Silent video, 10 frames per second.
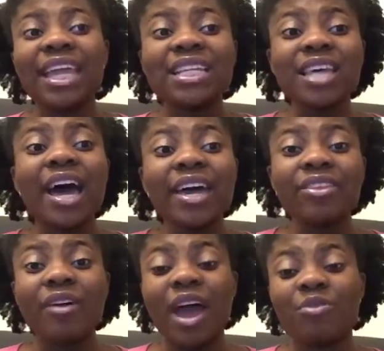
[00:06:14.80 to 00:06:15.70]
It's
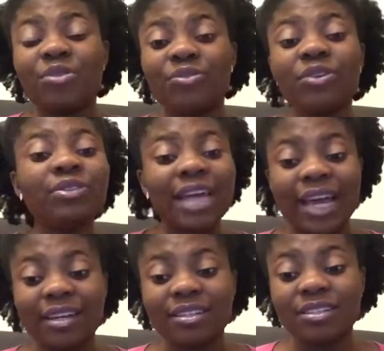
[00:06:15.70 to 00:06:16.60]
either I reveal
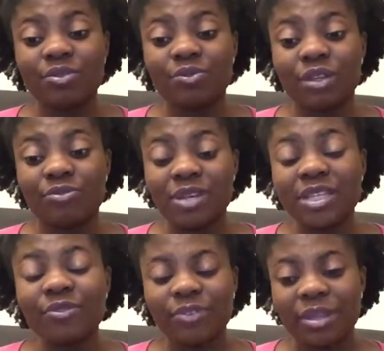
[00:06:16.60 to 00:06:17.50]
that the
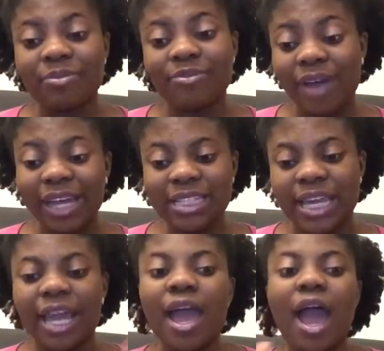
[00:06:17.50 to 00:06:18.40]
reason for them
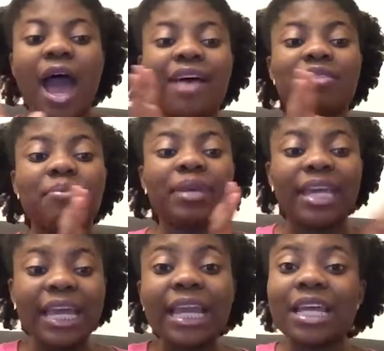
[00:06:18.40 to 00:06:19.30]
fighting at the
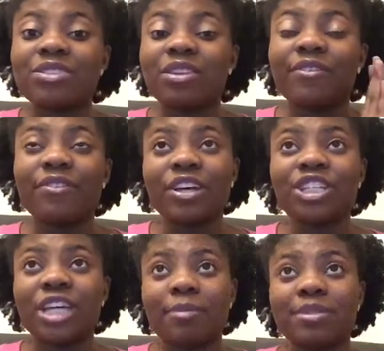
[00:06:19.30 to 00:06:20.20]
beginnings in the
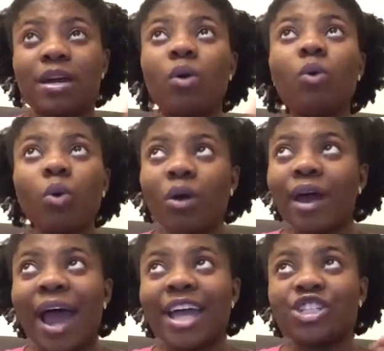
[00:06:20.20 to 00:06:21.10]
first chapter,
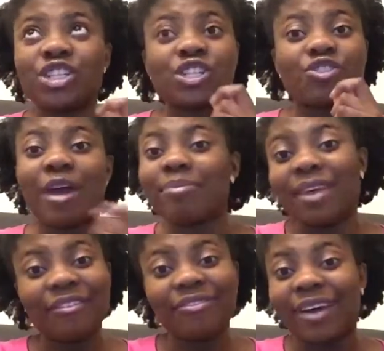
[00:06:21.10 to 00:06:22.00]
or I just scrap
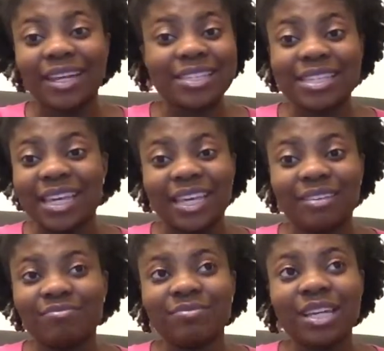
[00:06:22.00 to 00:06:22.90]
that fight
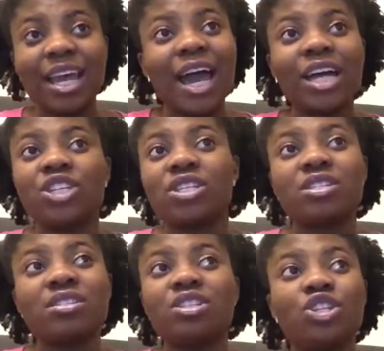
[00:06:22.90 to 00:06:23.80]
scene and
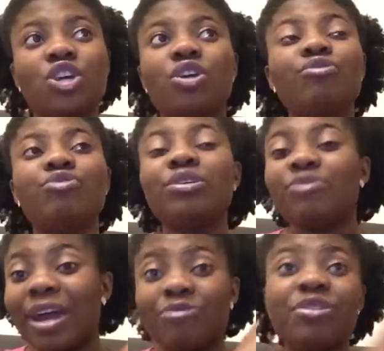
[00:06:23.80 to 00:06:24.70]
just, you know,
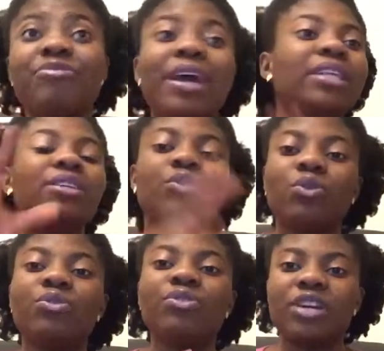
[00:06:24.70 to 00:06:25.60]
rewrite the
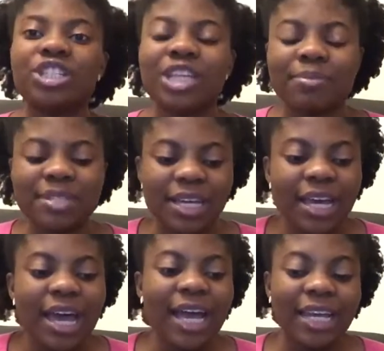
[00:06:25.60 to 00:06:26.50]
whole first chapter.
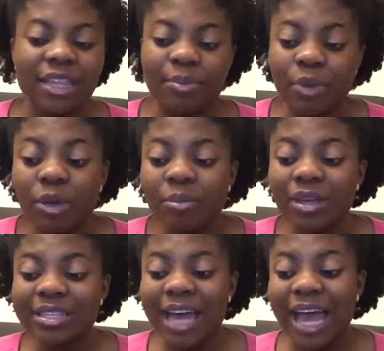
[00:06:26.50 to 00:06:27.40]
And at the
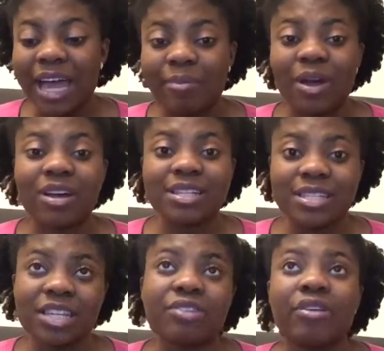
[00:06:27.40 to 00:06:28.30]
moment I am
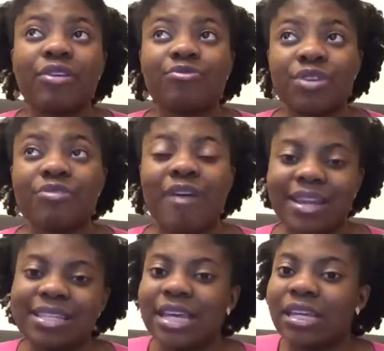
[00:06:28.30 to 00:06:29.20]
considering
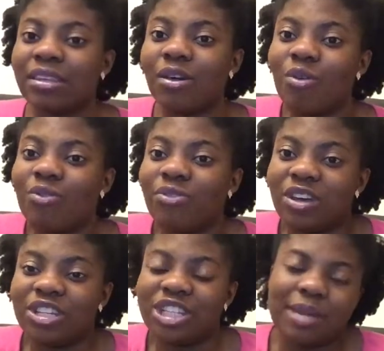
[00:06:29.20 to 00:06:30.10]
rewriting the whole
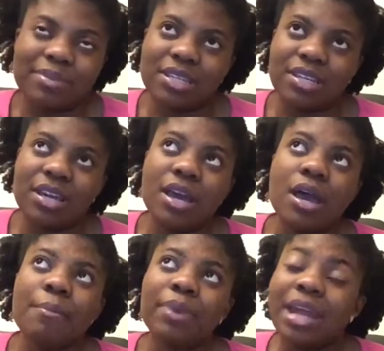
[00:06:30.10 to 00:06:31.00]
first chapter,
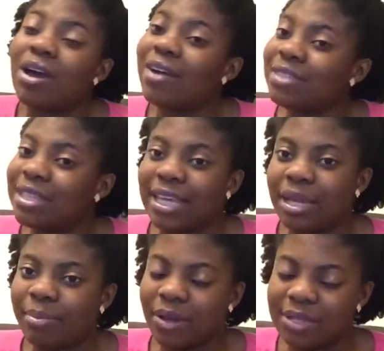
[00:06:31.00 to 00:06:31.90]
but I'll have to
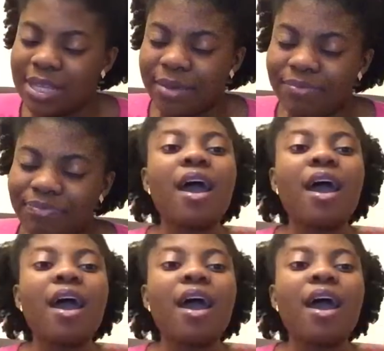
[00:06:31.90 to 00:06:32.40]
think about it.